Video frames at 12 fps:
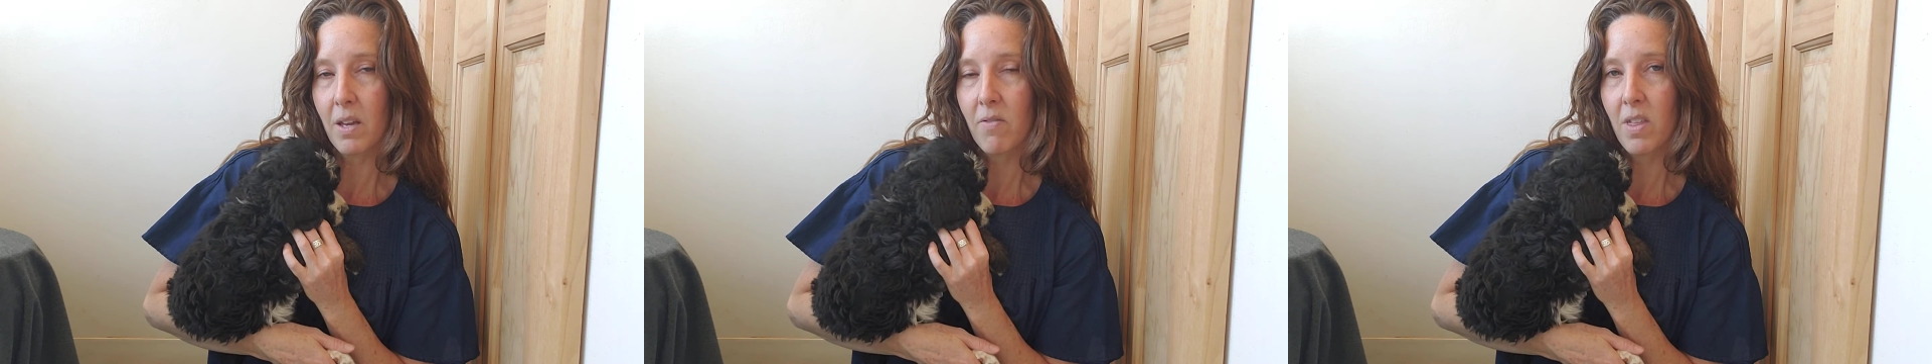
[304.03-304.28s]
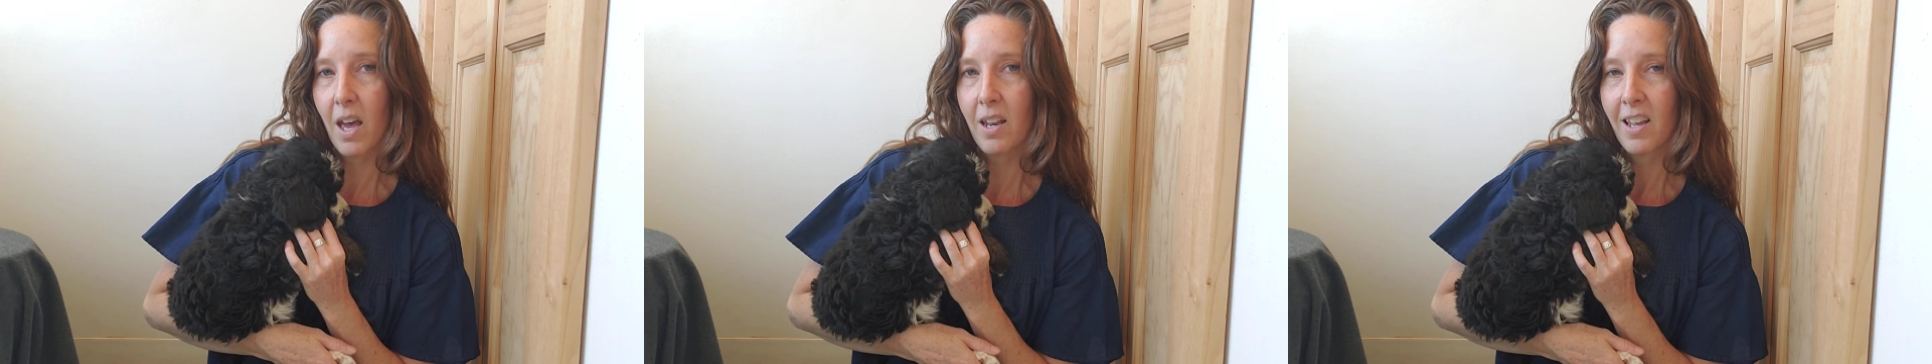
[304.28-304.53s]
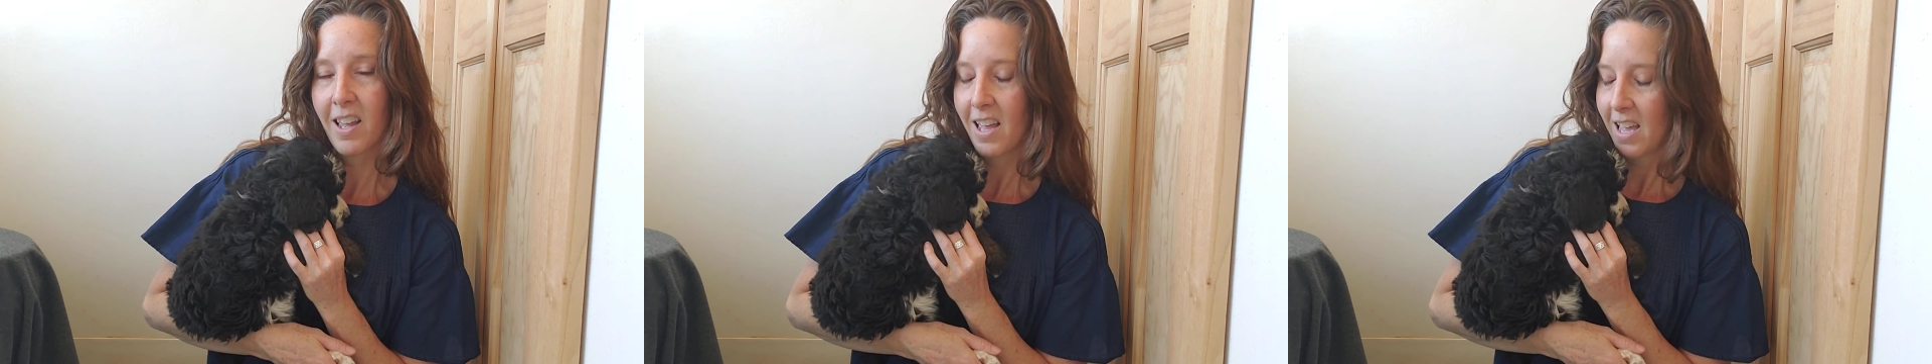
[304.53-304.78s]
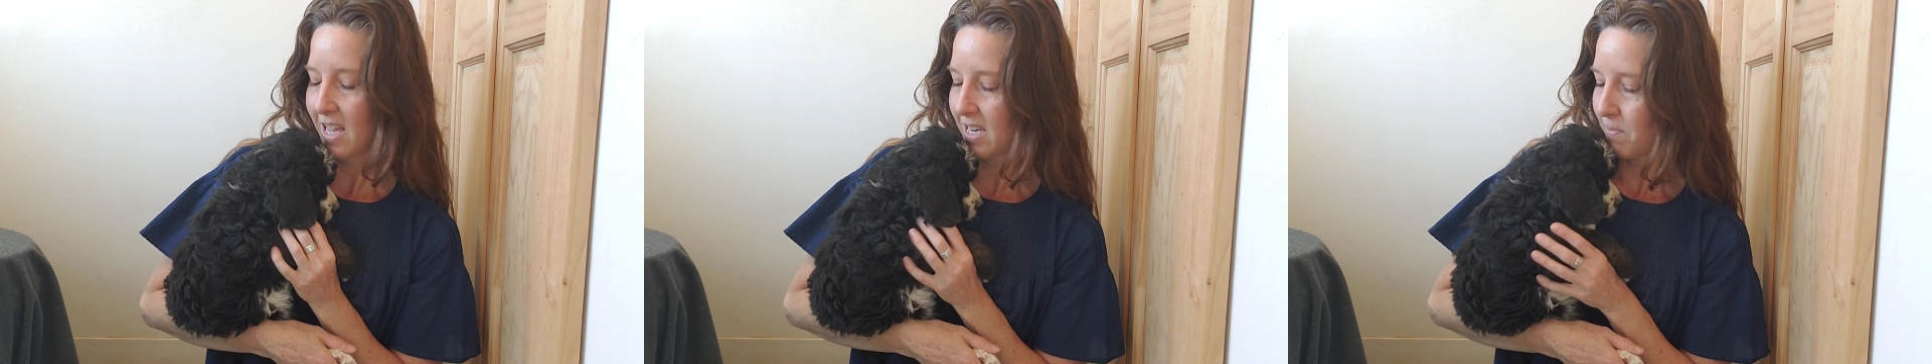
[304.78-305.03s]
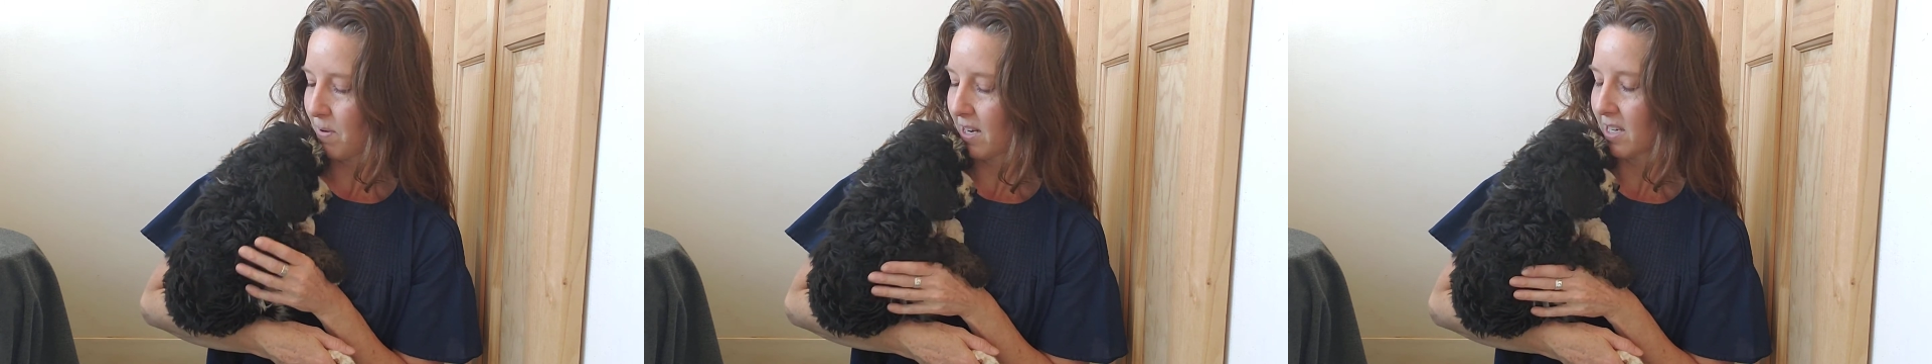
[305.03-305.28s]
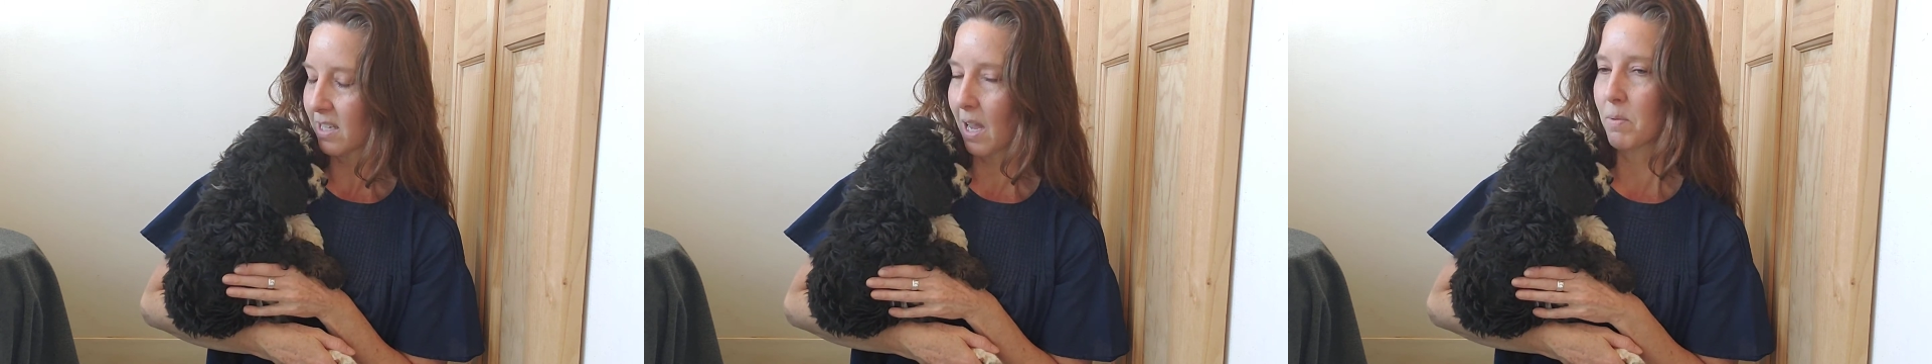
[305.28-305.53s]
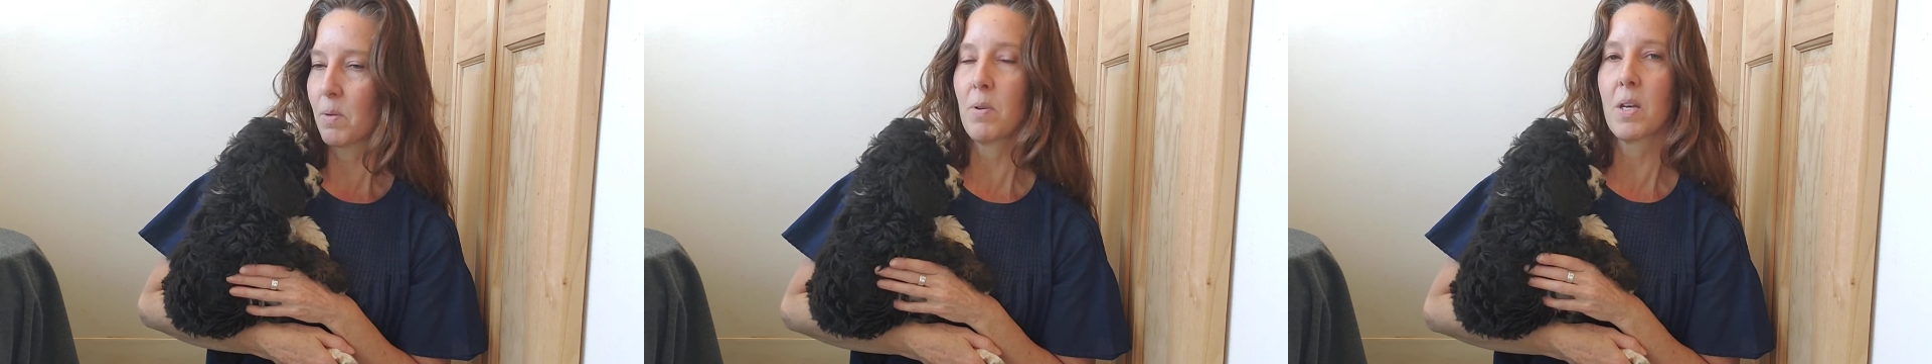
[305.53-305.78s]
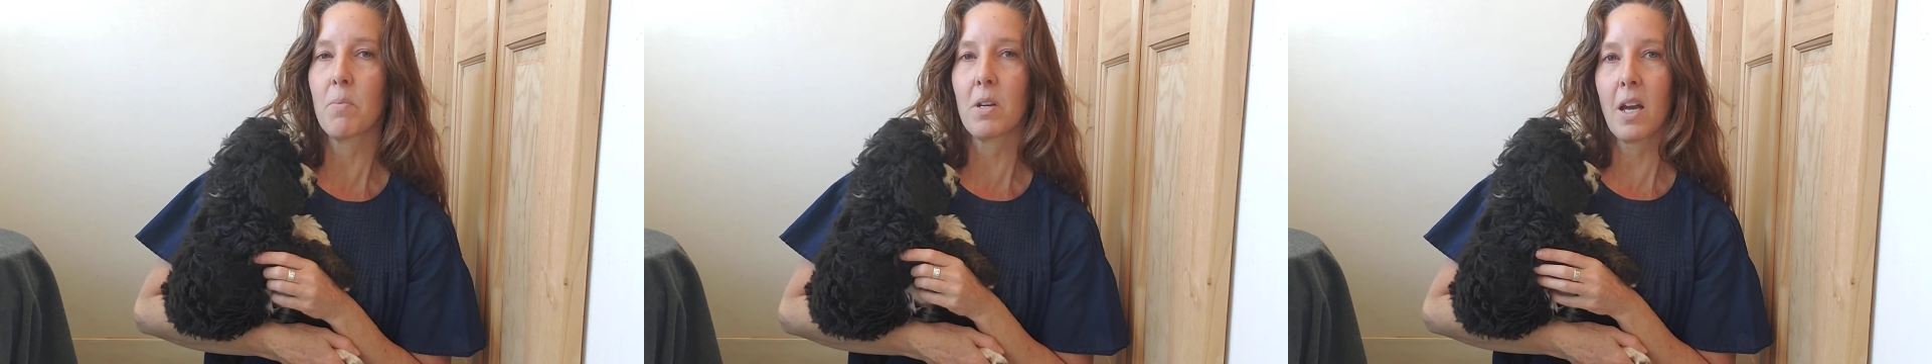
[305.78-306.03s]
of that independent time to be
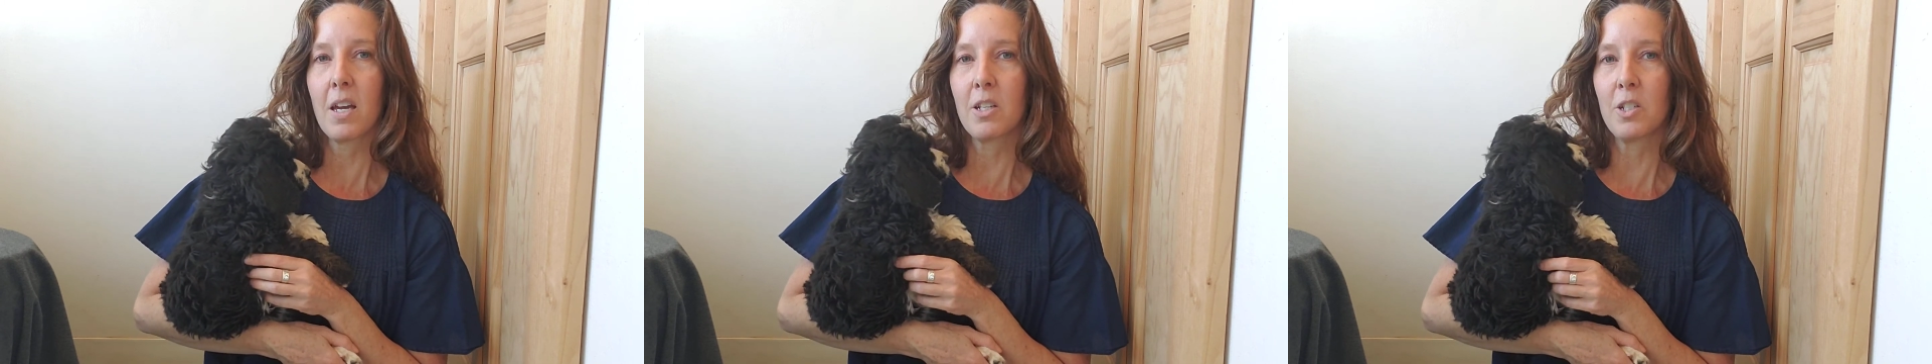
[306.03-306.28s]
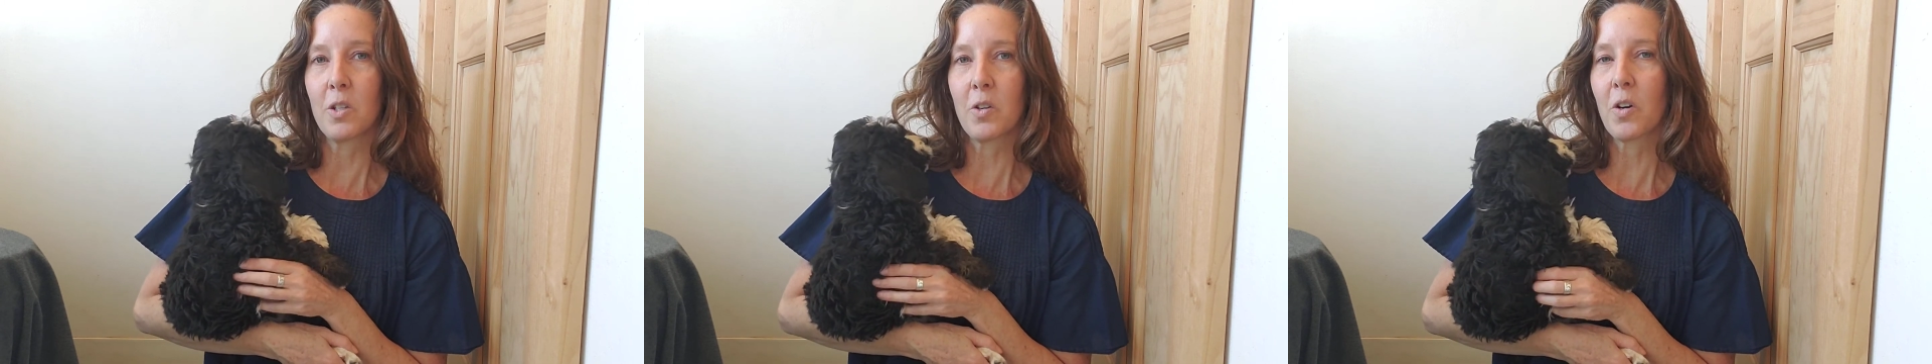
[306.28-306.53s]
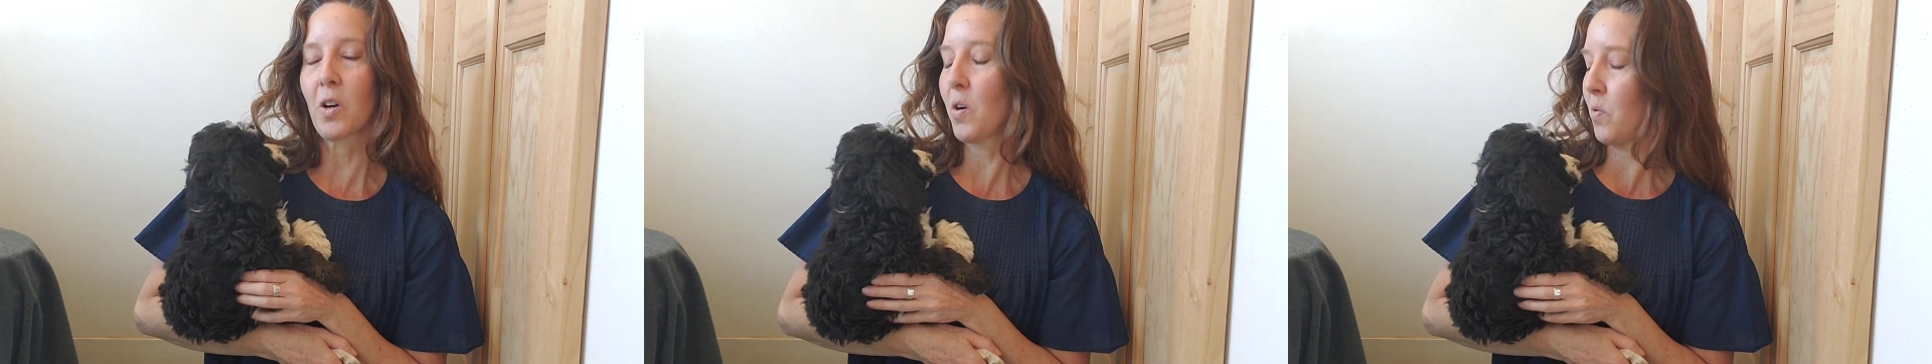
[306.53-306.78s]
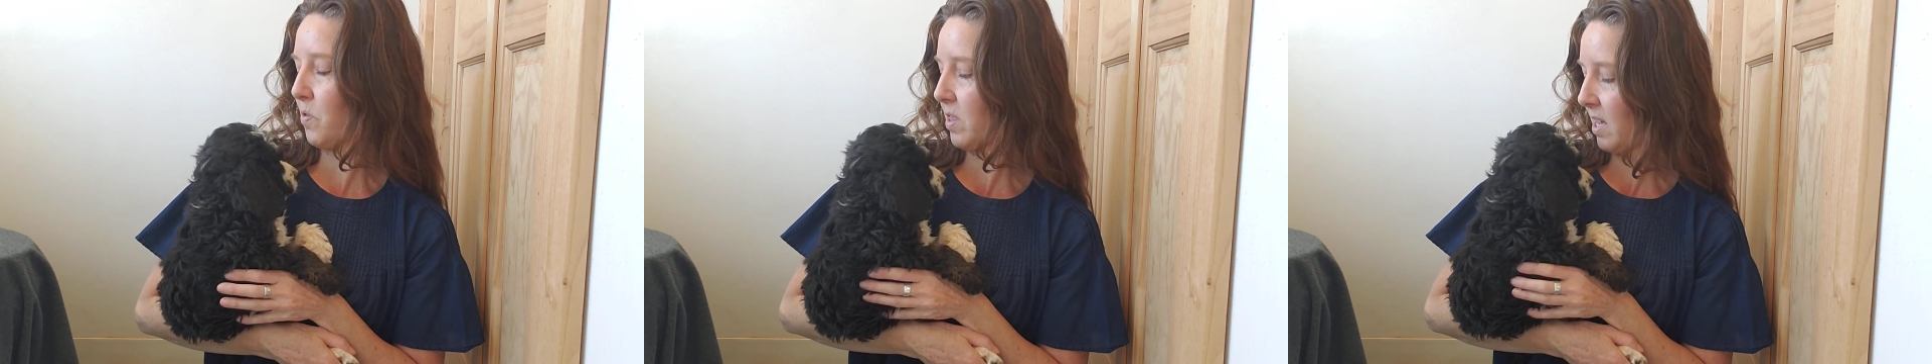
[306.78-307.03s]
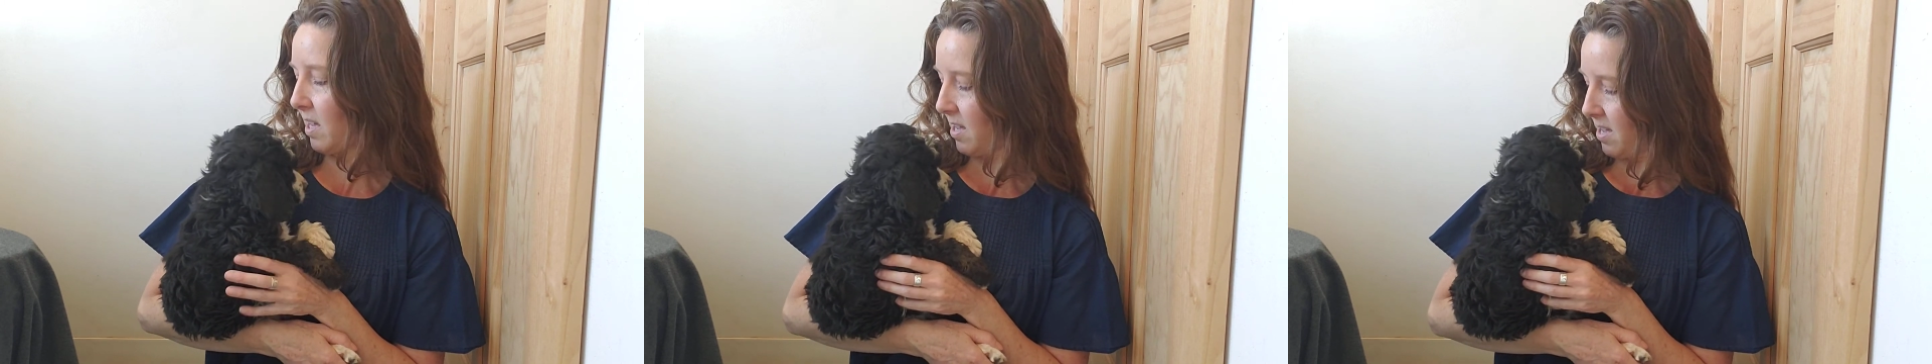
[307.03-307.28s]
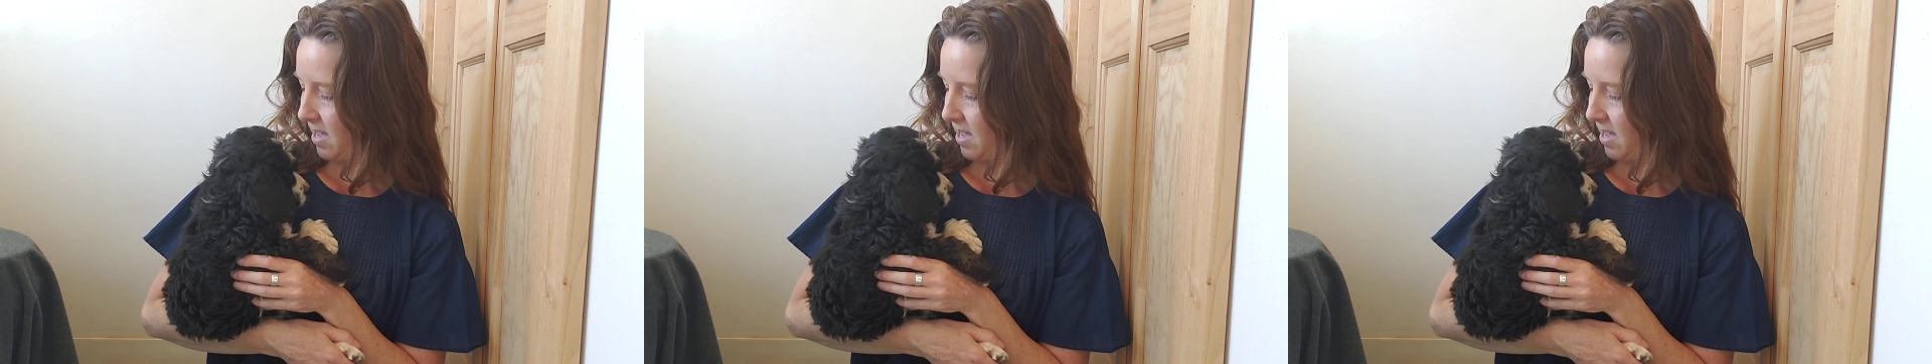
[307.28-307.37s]
able to kind of do her own thing.